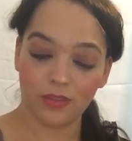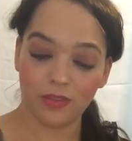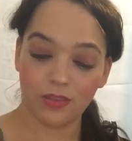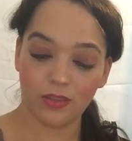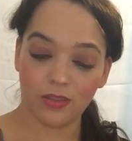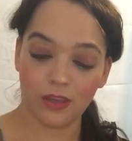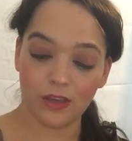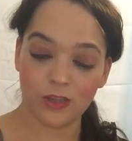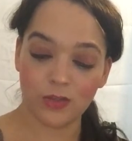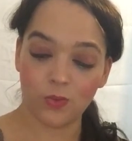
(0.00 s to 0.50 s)

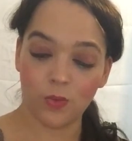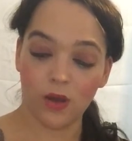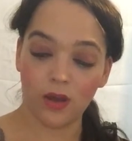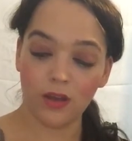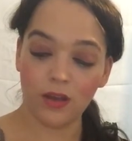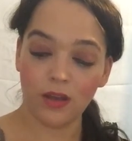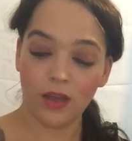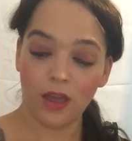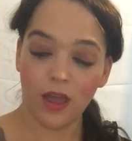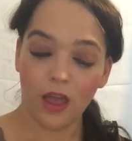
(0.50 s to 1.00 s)
They
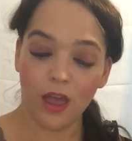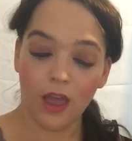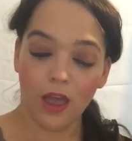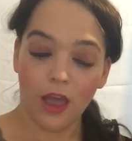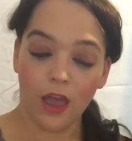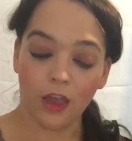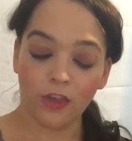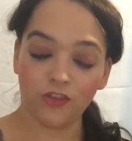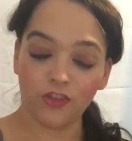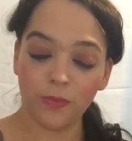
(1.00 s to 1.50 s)
swung
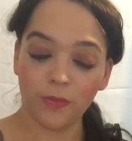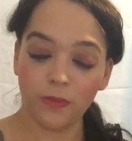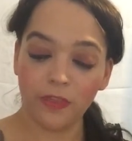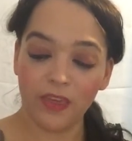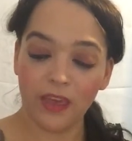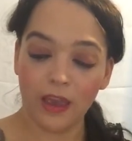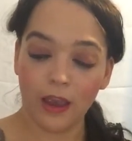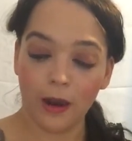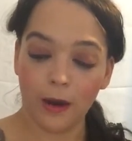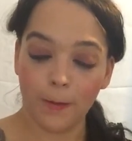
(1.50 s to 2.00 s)
and gripped
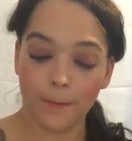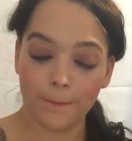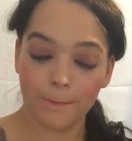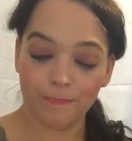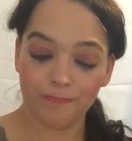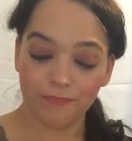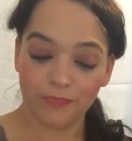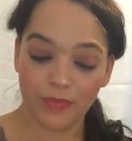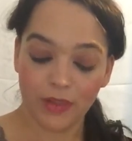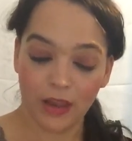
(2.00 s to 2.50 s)
the air,
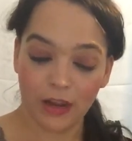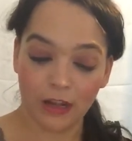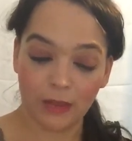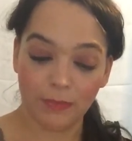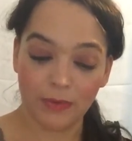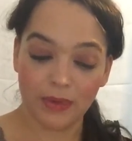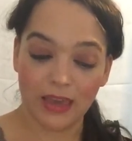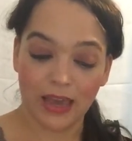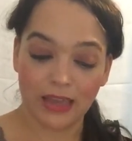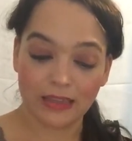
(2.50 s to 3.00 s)
and he
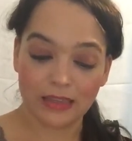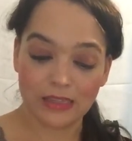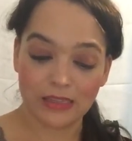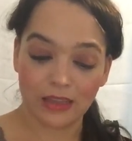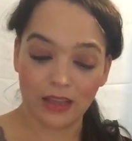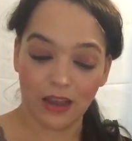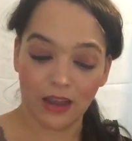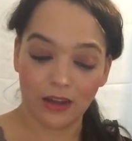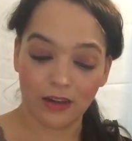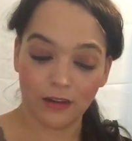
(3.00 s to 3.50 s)
began to
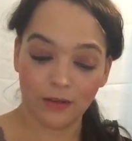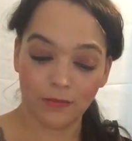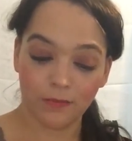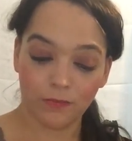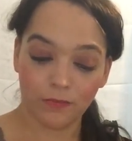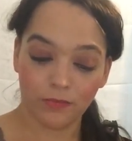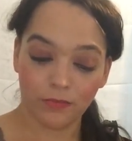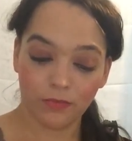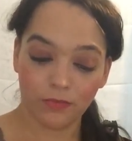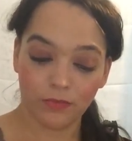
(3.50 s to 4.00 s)
slide.
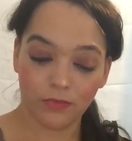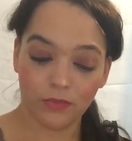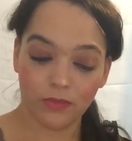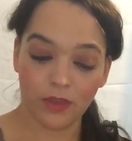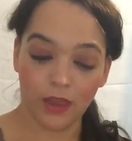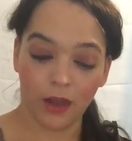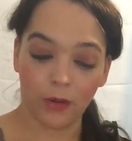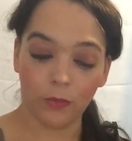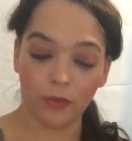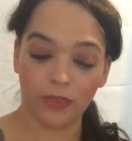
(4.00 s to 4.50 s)

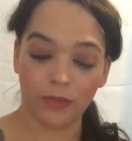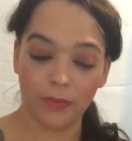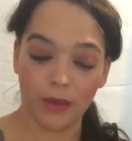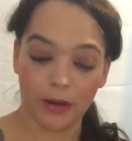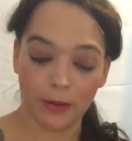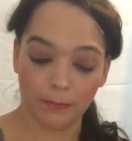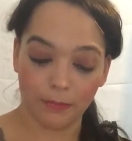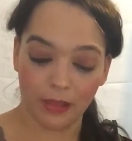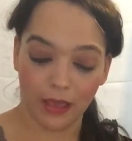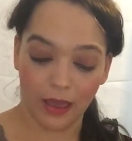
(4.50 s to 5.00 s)
Down went the man
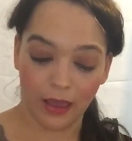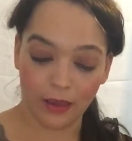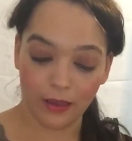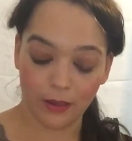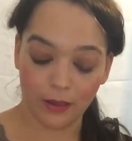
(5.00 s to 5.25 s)
in black,